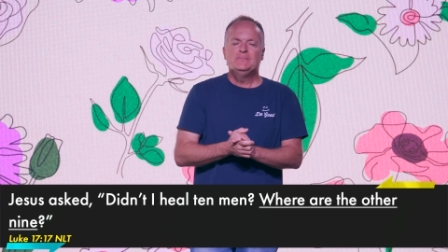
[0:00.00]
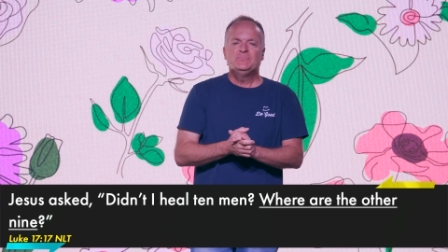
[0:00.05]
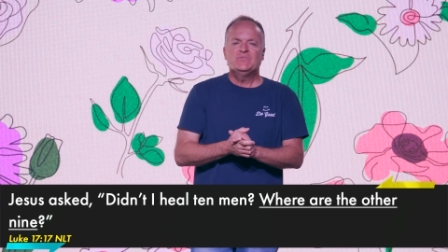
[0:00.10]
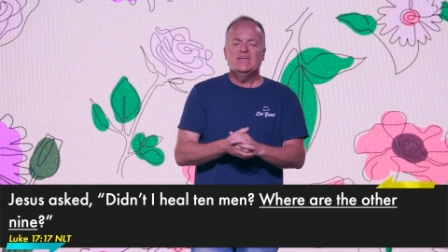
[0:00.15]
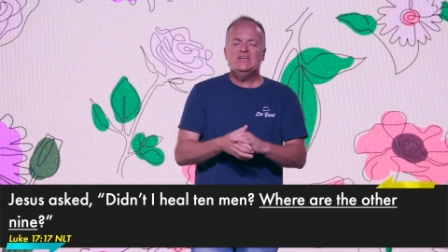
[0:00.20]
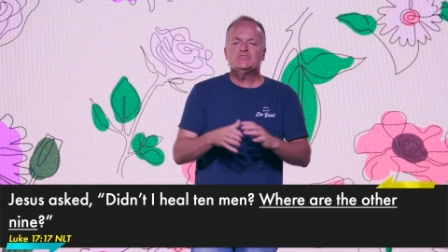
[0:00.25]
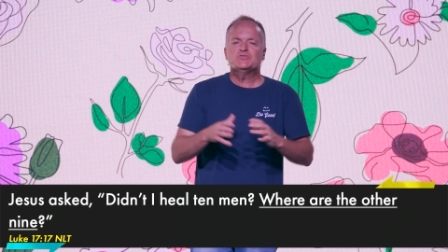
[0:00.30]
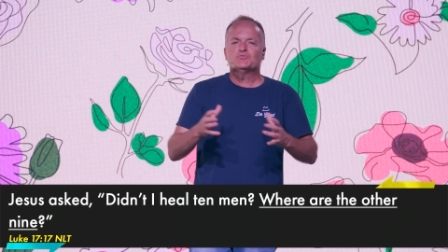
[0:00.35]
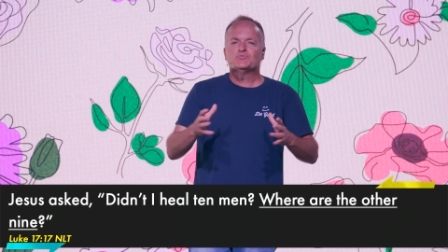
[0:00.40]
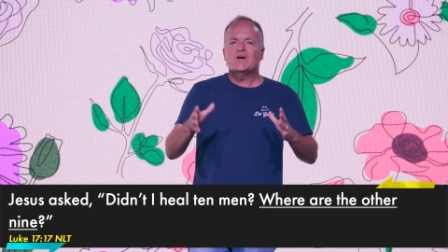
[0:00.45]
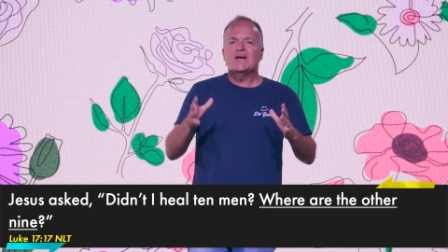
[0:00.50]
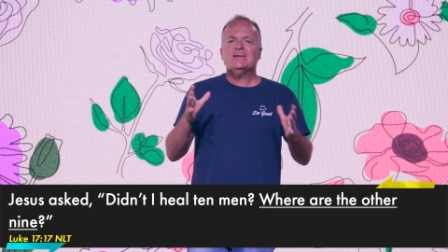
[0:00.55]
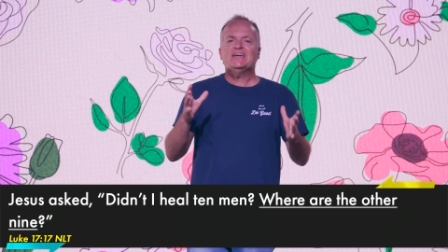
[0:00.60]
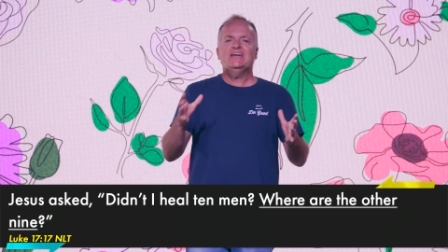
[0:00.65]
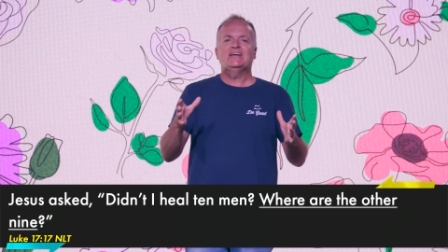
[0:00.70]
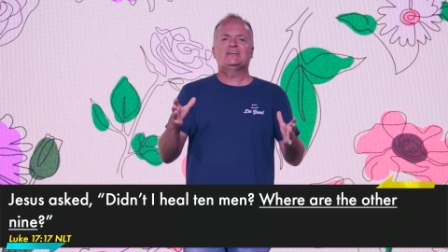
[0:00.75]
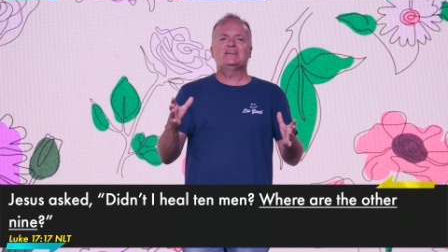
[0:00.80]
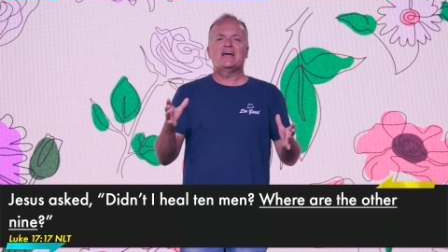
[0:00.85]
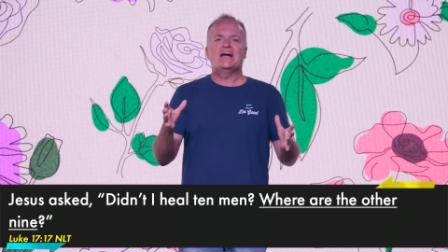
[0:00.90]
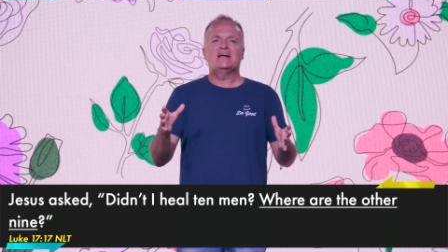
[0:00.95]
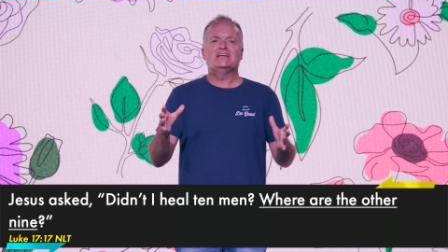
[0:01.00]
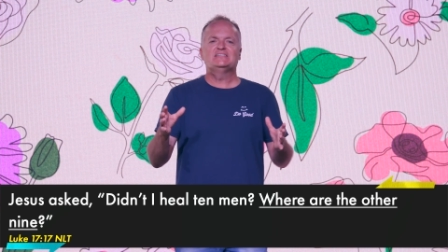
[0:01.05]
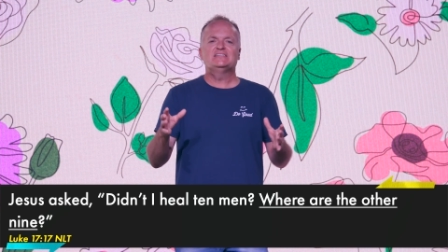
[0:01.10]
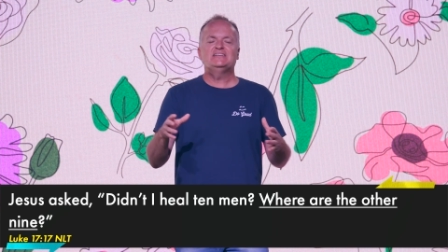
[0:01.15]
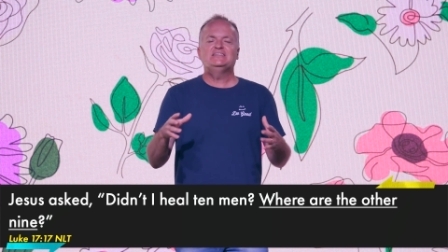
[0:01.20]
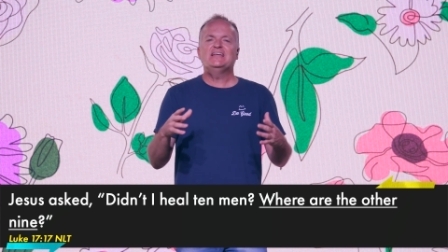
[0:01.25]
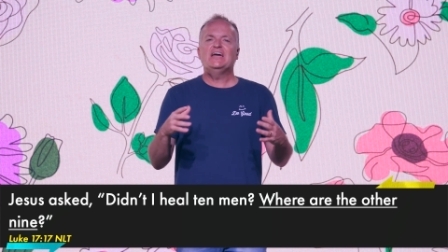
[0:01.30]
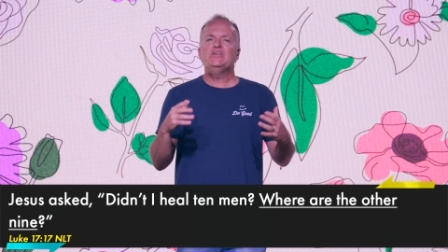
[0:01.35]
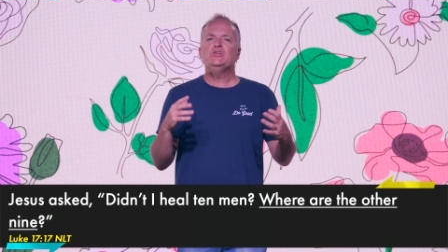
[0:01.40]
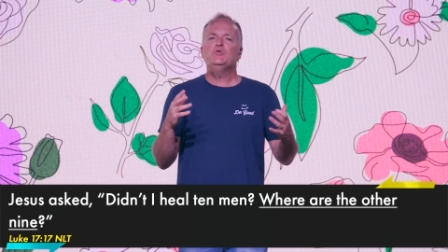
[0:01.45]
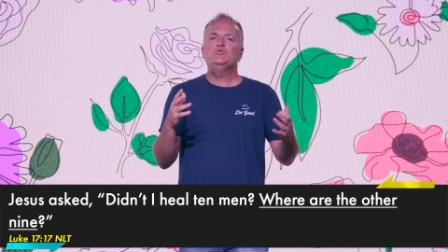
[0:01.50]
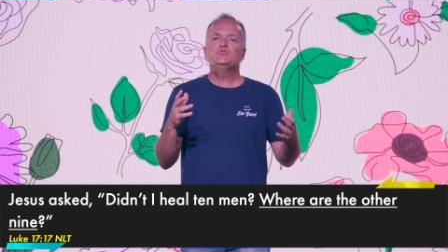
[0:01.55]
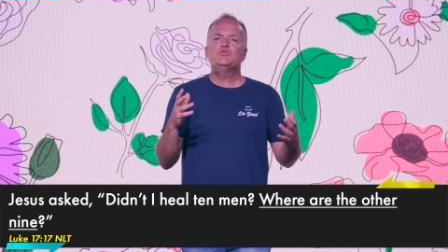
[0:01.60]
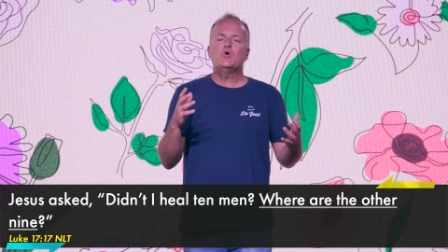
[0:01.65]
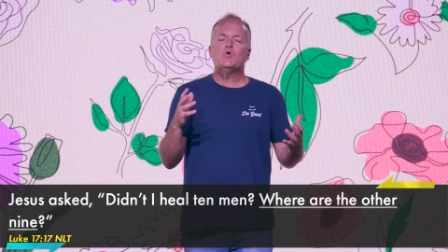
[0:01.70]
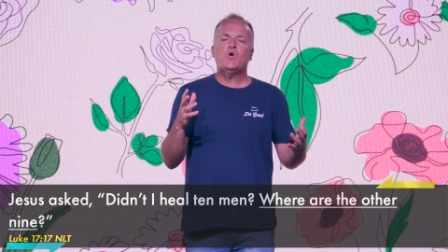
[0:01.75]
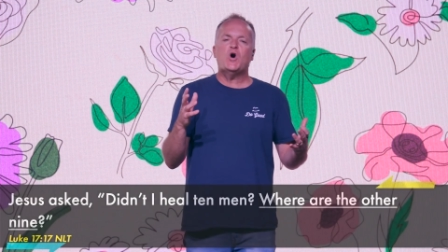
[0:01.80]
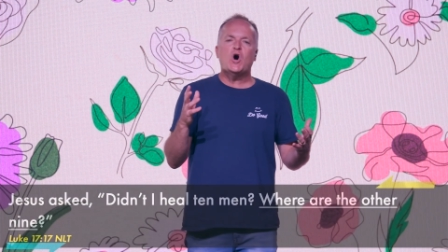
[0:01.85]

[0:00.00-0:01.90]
He's recognizing that you don't